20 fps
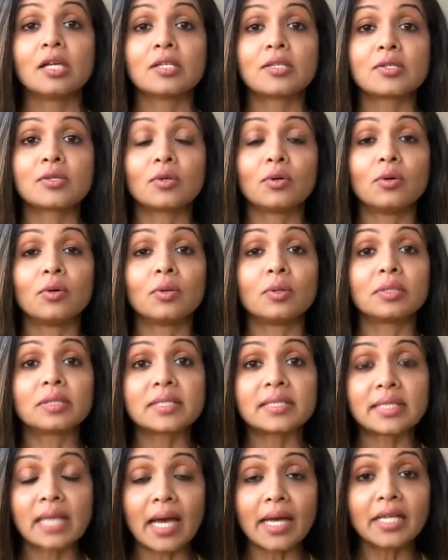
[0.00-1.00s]
So
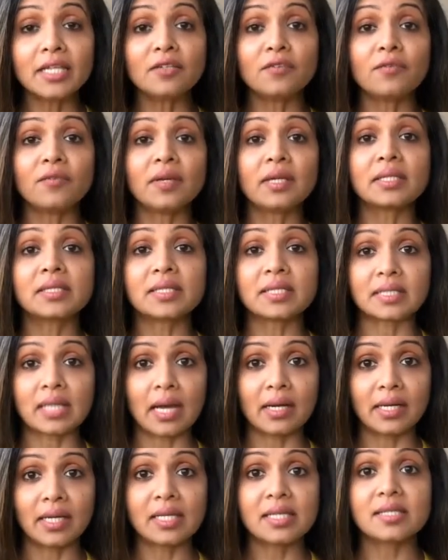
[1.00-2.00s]
scientific
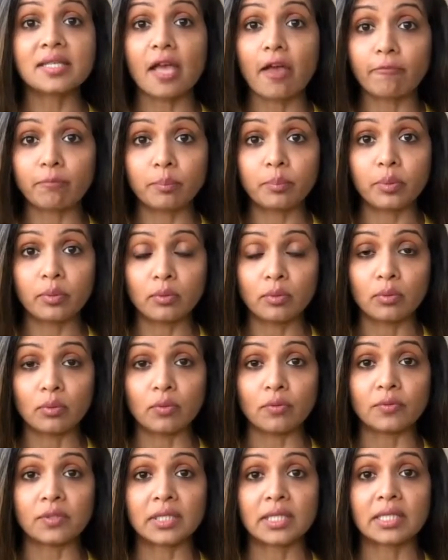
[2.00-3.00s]
studies have
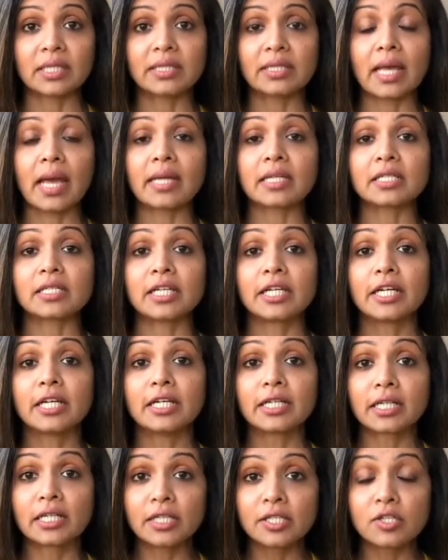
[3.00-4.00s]
proved that
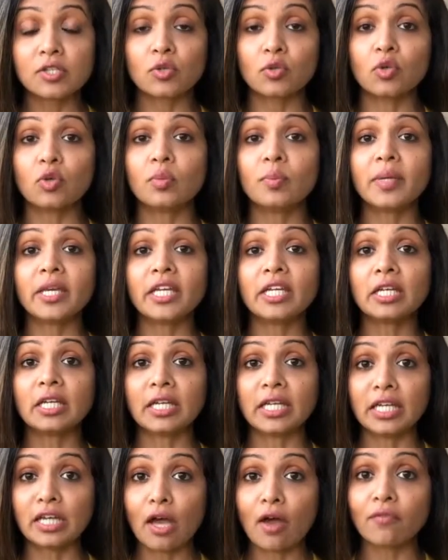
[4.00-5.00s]
consuming
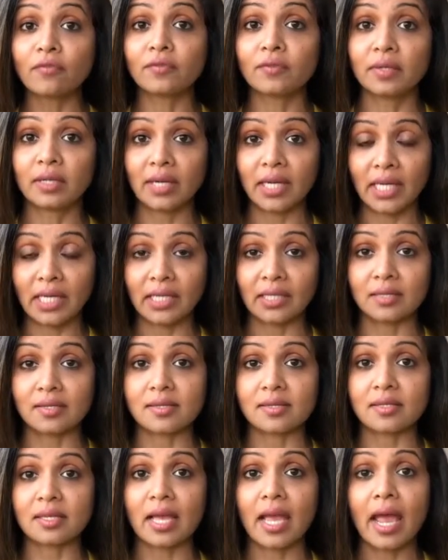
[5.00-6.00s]
enough
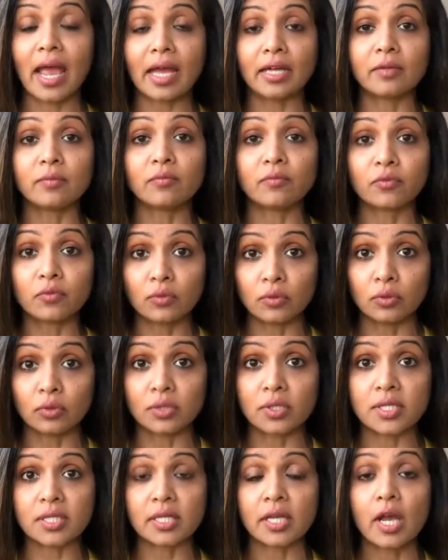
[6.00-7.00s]
greens and
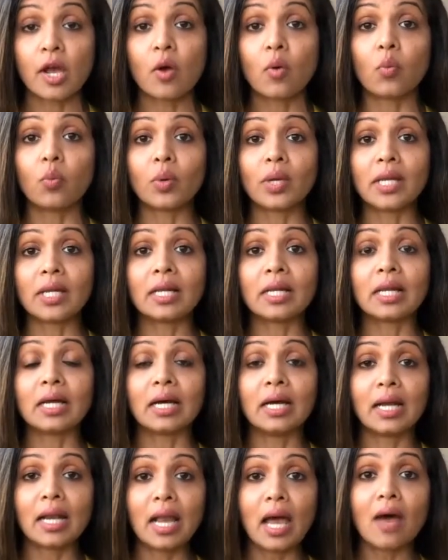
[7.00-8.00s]
fruits will
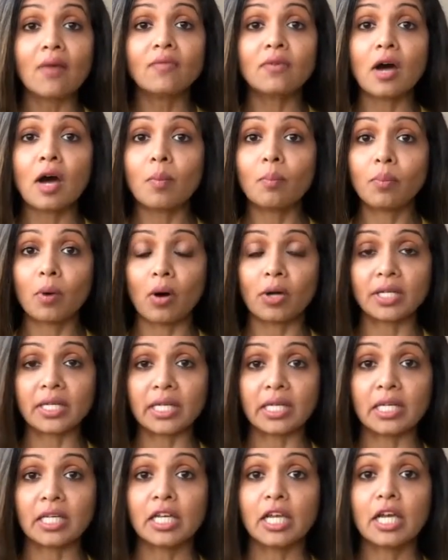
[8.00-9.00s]
allow our
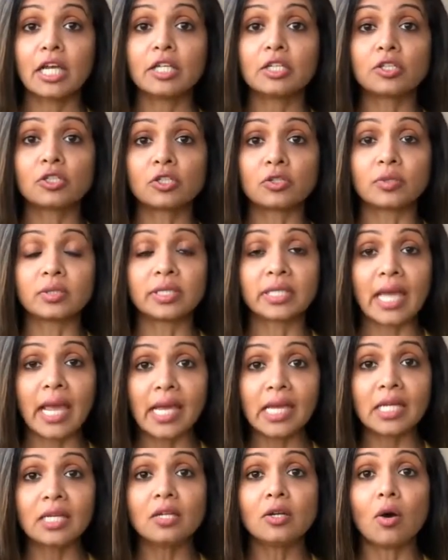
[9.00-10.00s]
body to
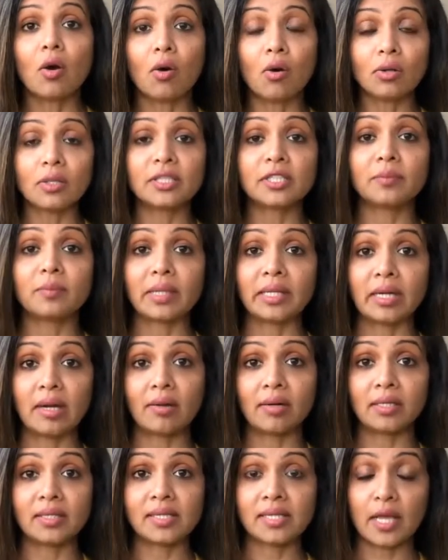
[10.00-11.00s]
gain all the
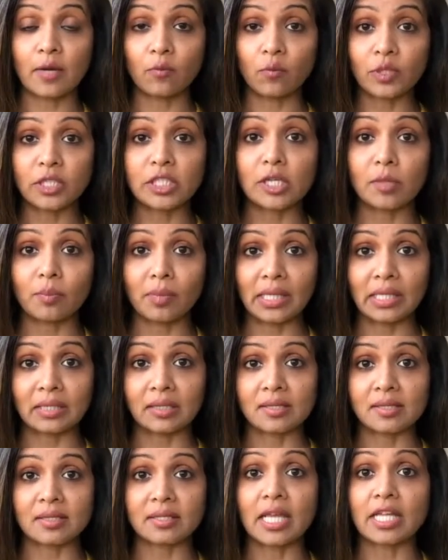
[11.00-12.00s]
minerals and
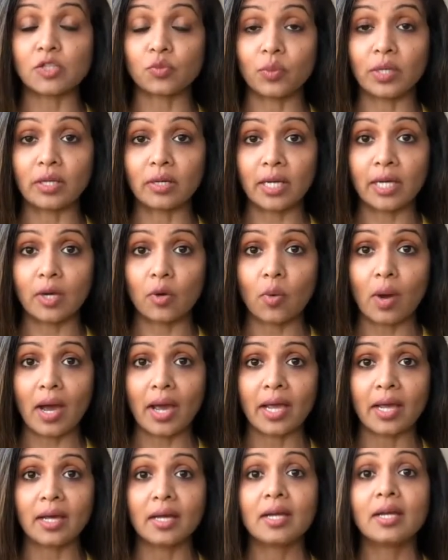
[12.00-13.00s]
vitamins that we
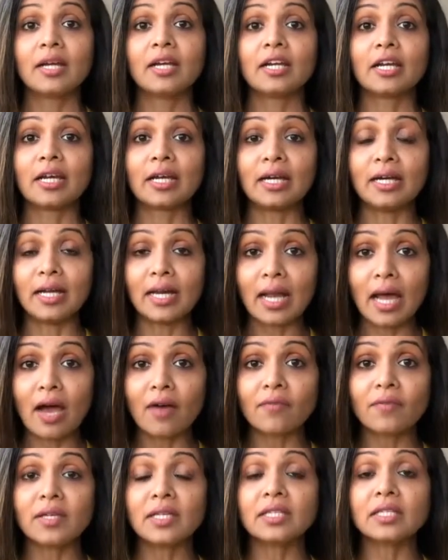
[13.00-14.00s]
require,
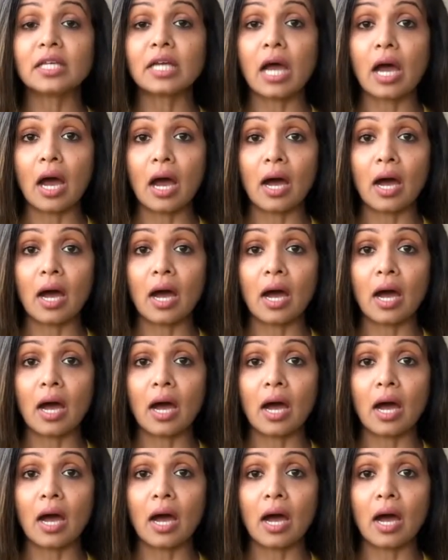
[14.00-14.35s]
allowing